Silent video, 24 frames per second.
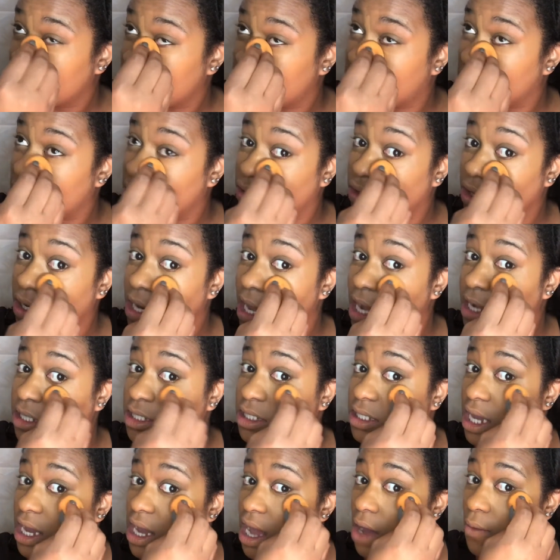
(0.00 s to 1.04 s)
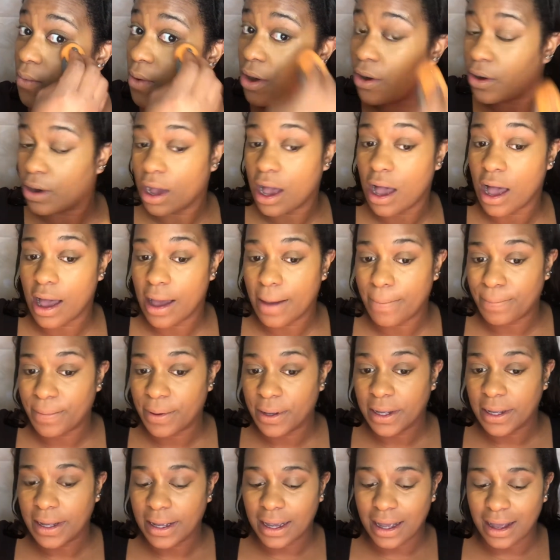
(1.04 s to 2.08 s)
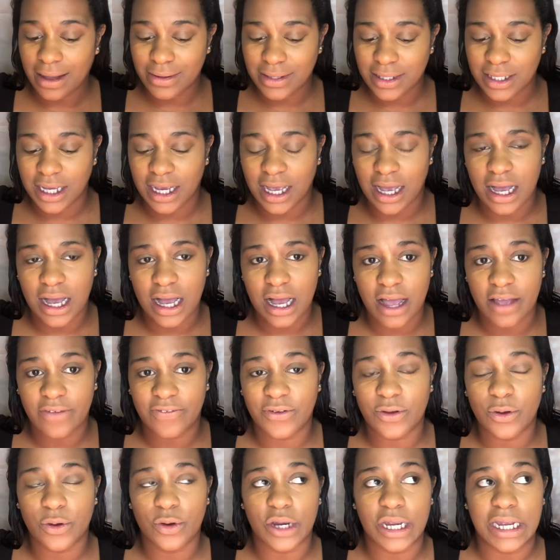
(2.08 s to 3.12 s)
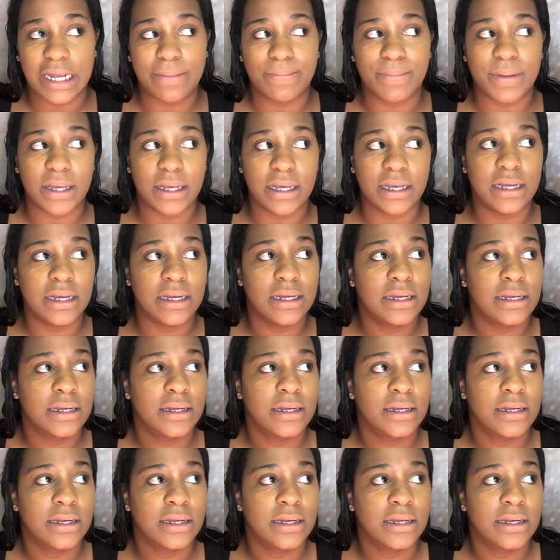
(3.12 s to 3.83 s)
So the next day I woke up, I was like, ah, oh, I feel crampy.